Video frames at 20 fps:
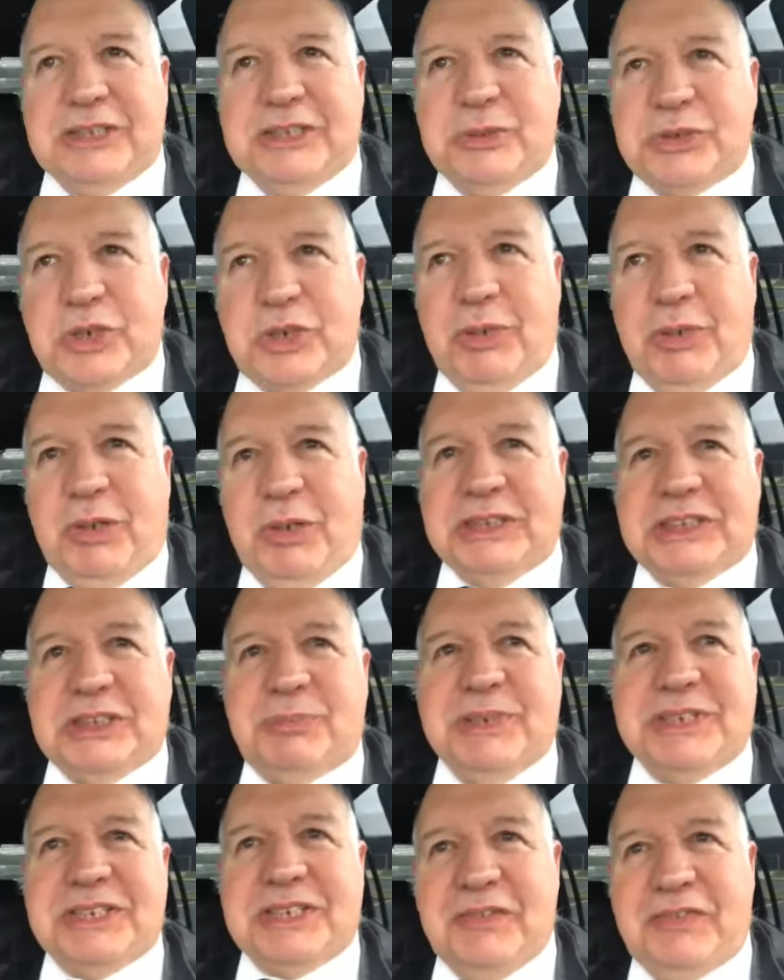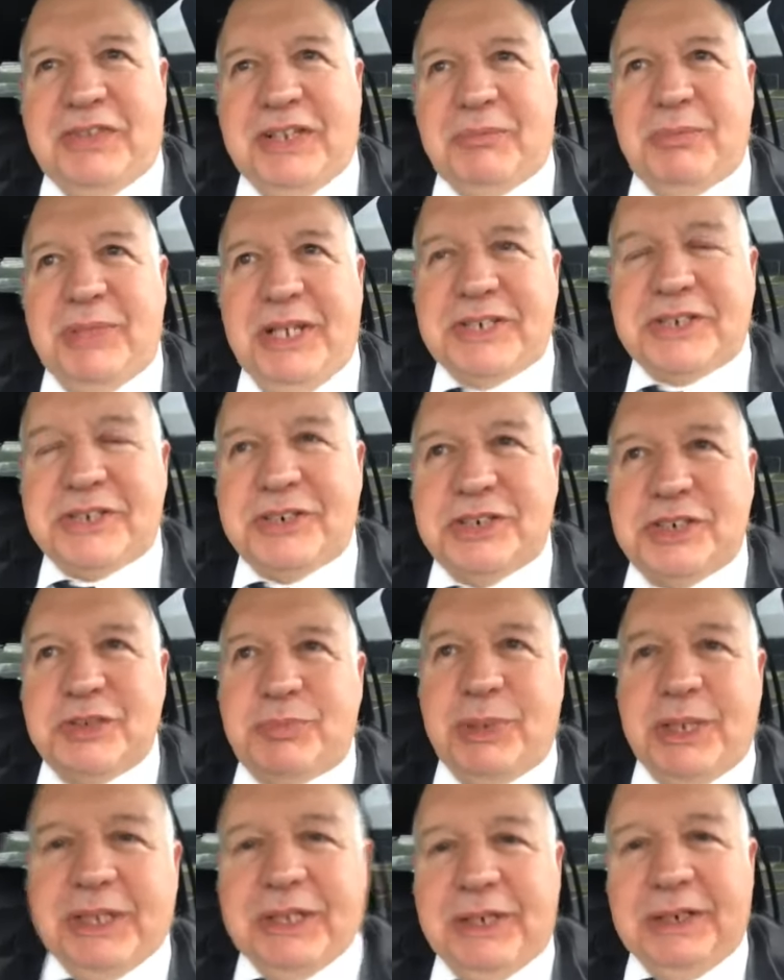so sure about specific measures,
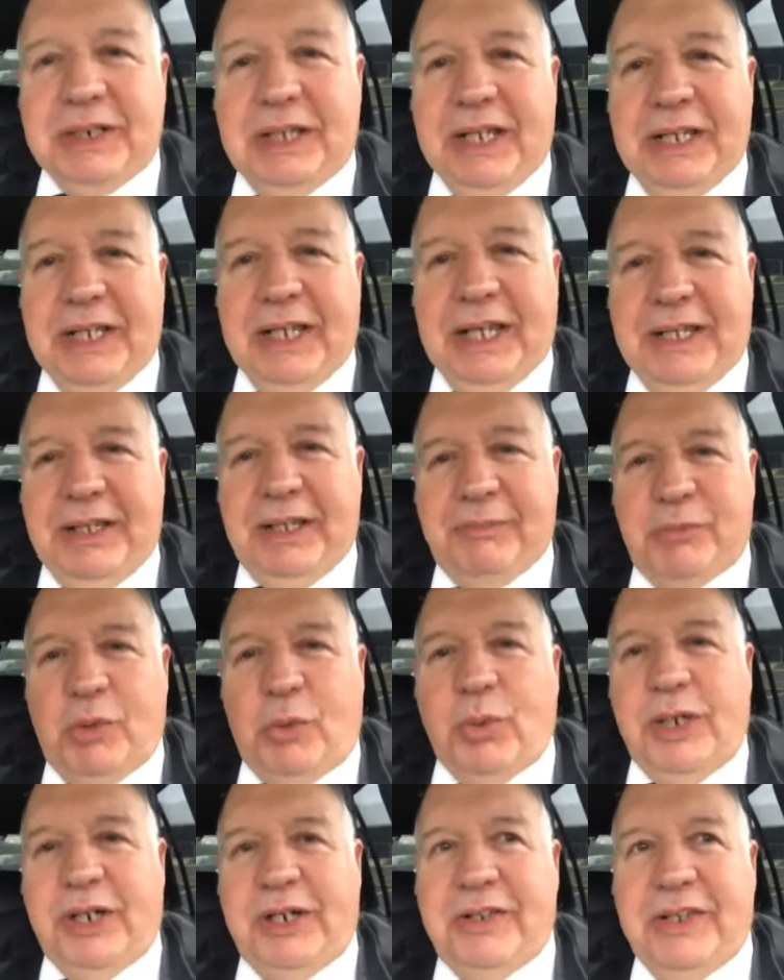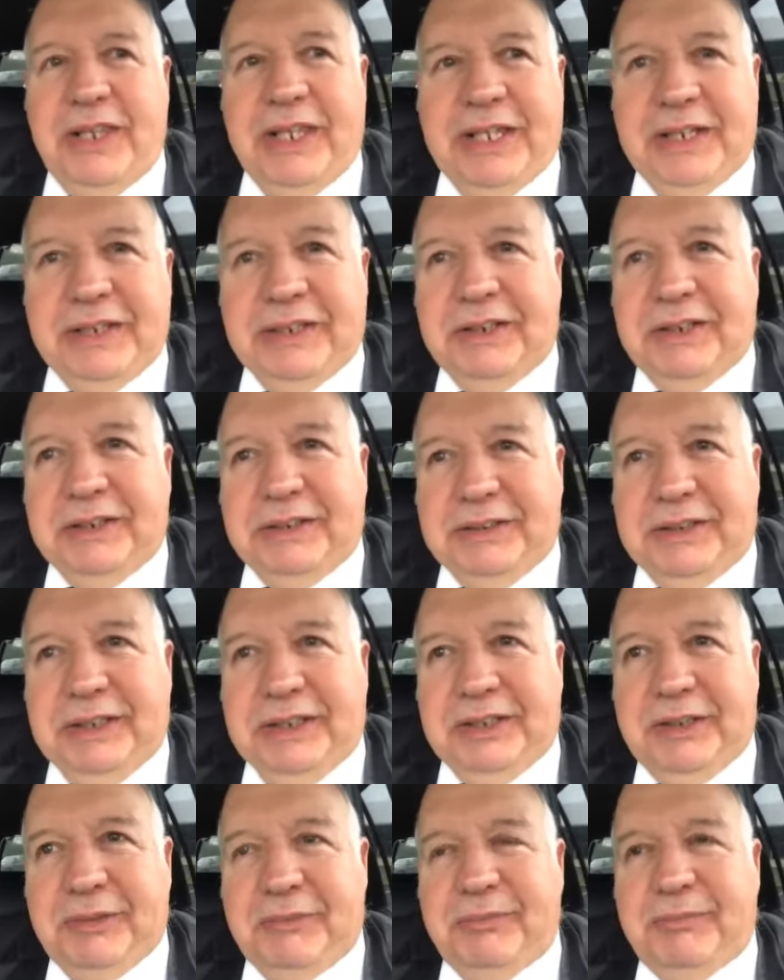but I am aware that
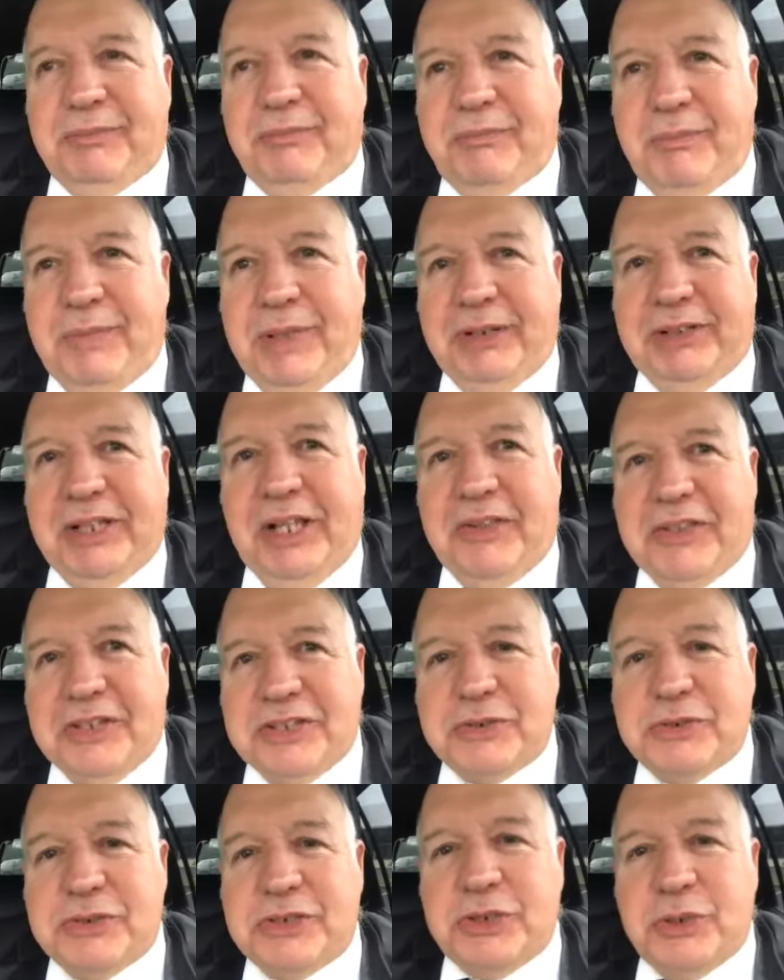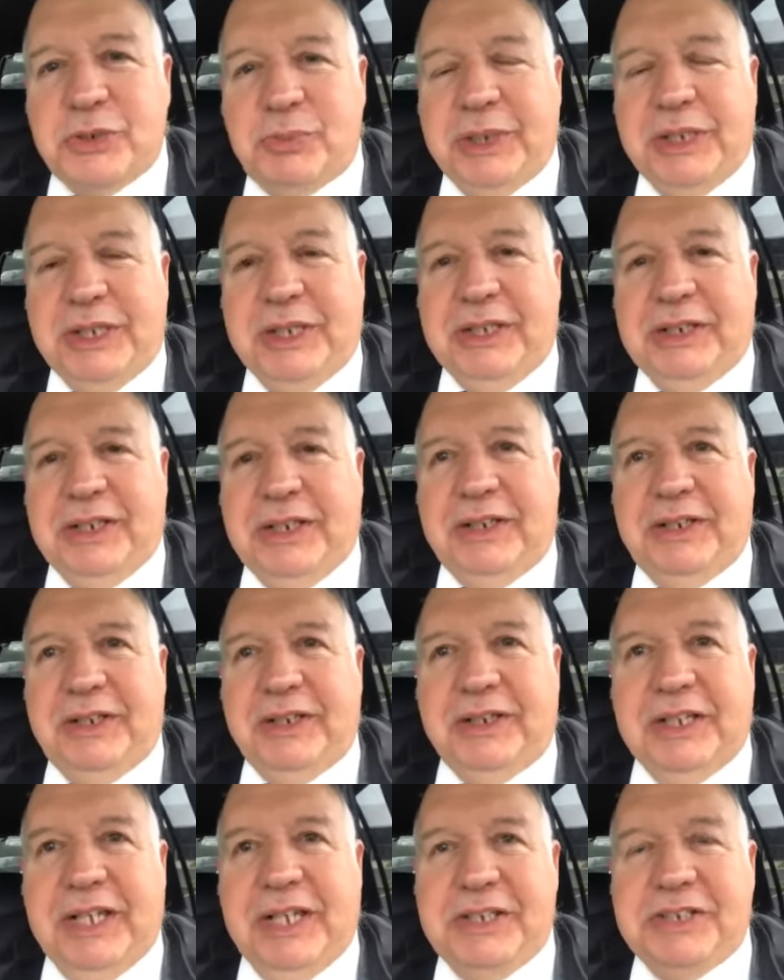mental health issues do begin at a
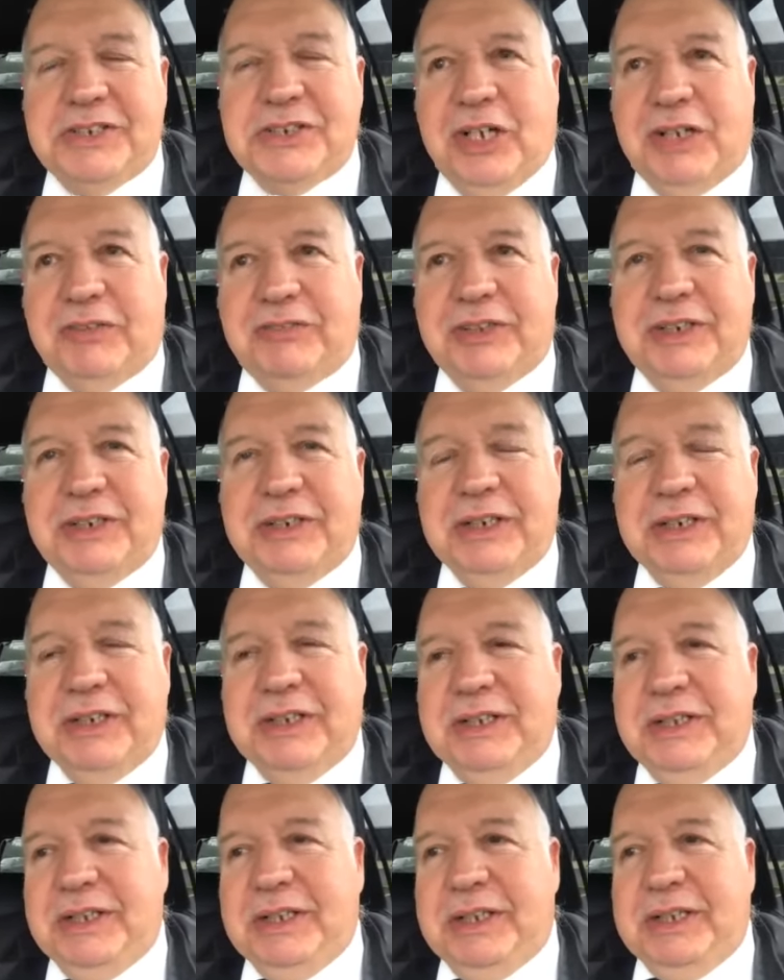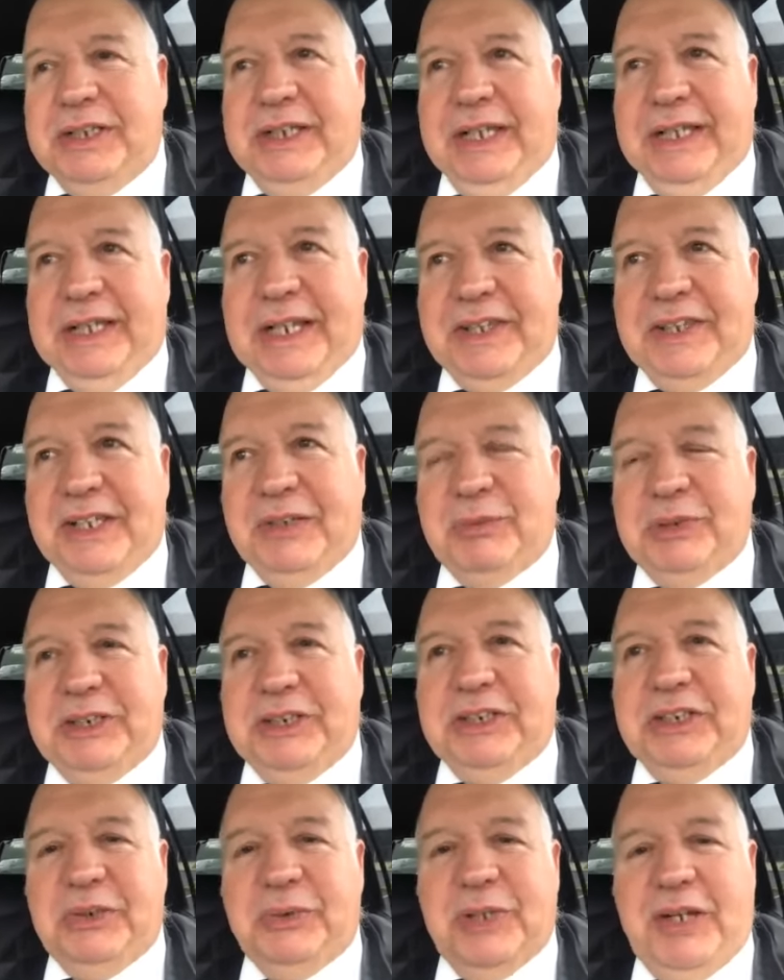young age often. And I think we
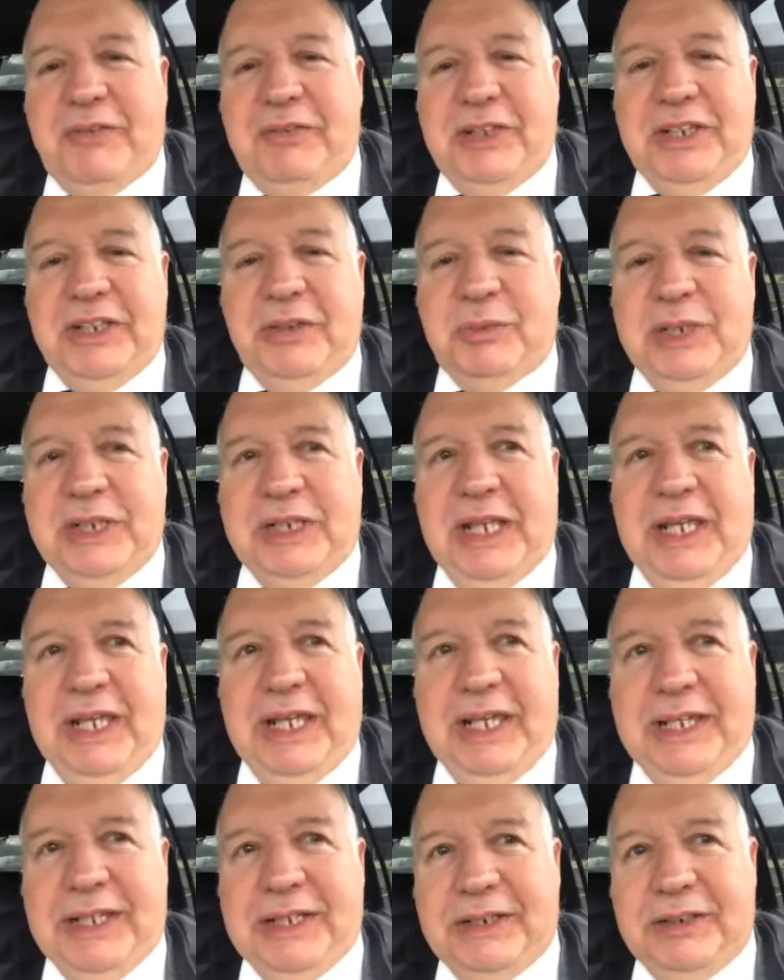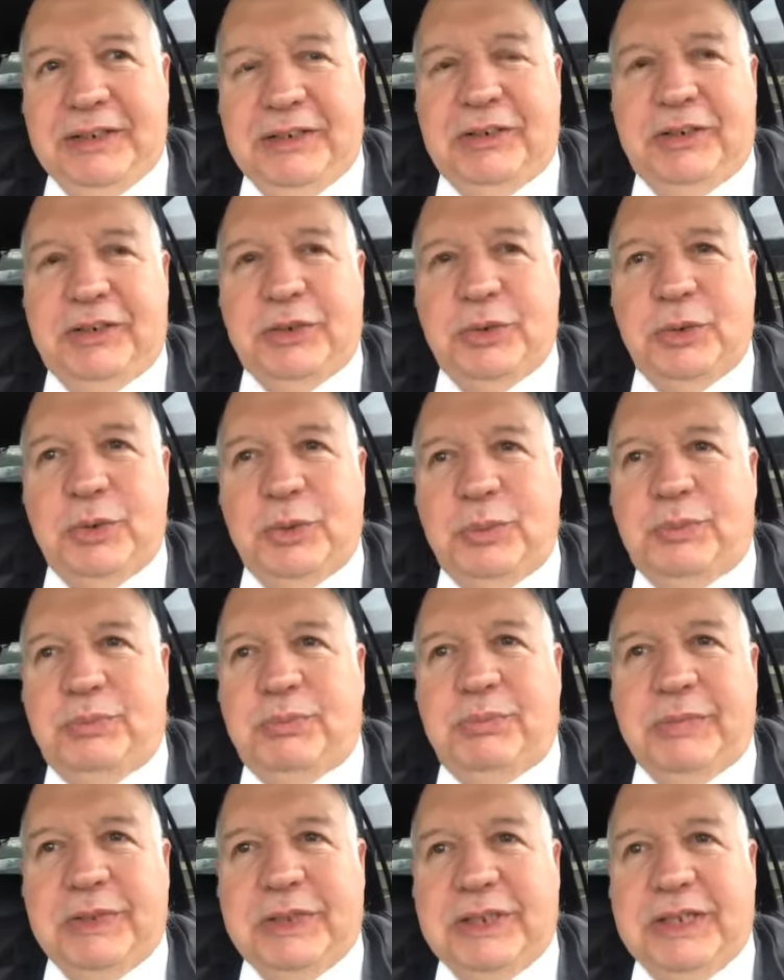need to do everything we can to
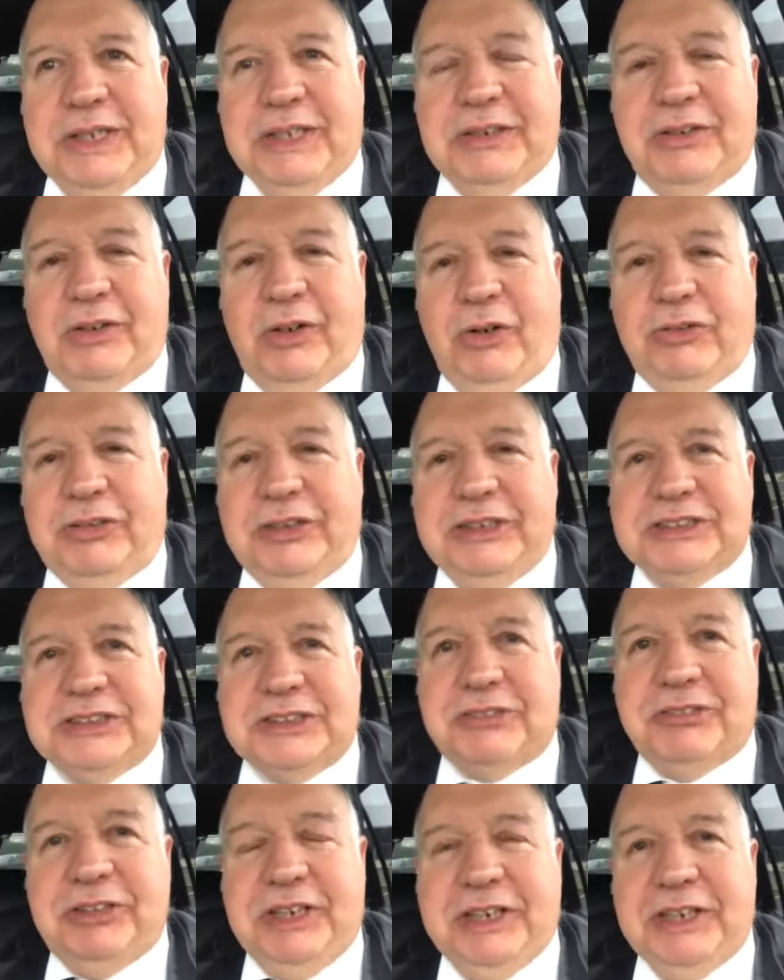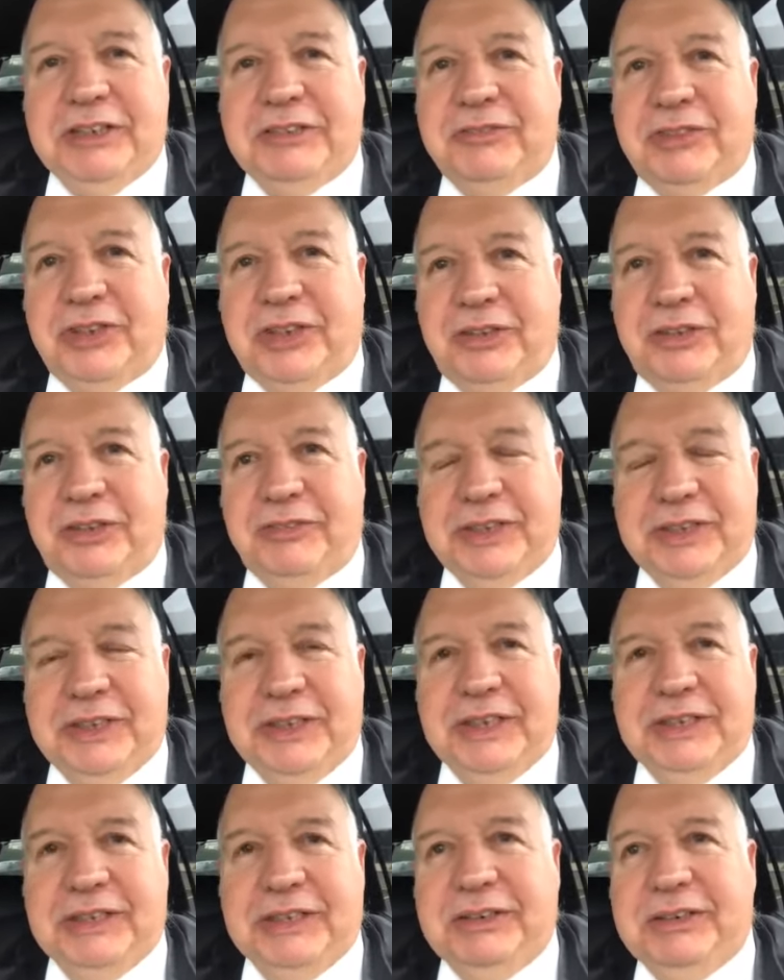get early screening involved
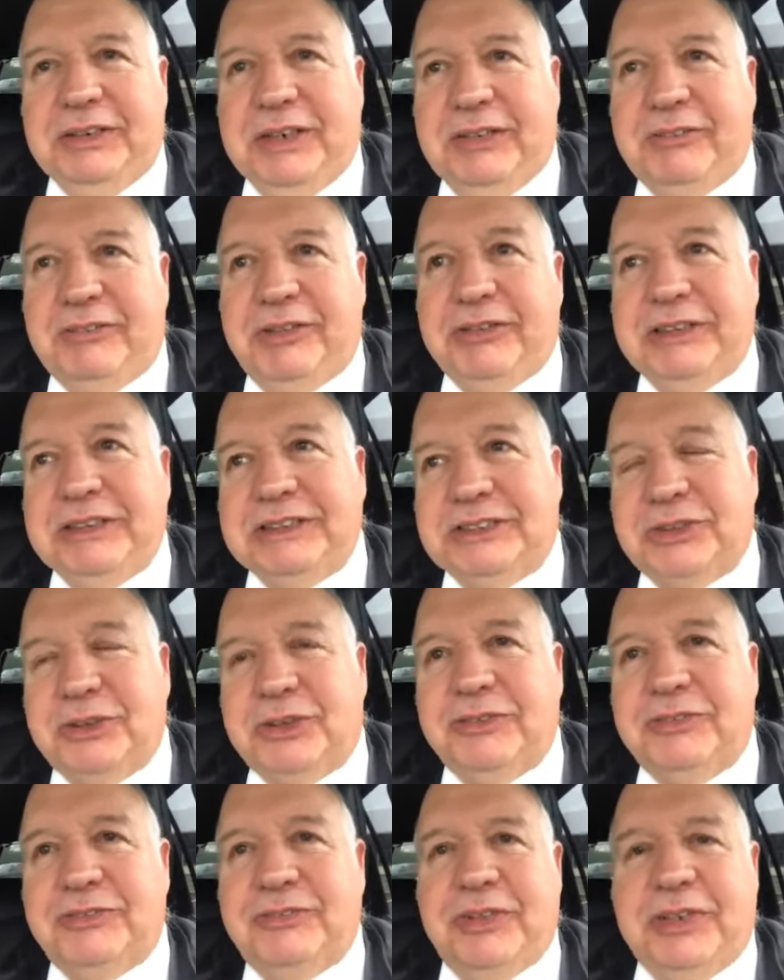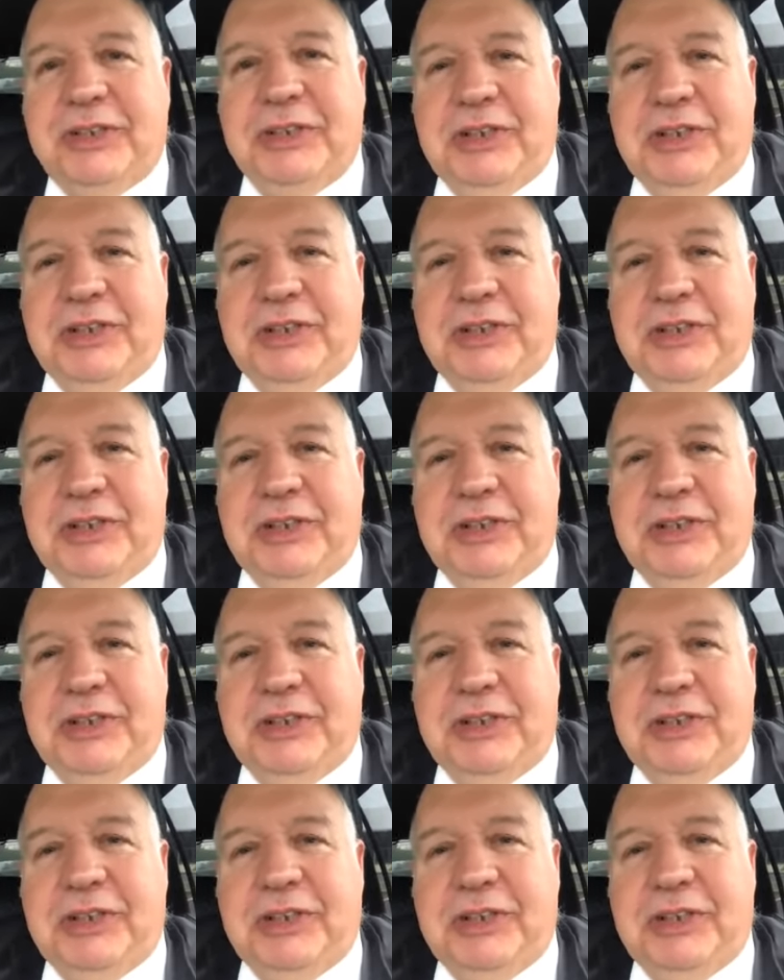and really sort of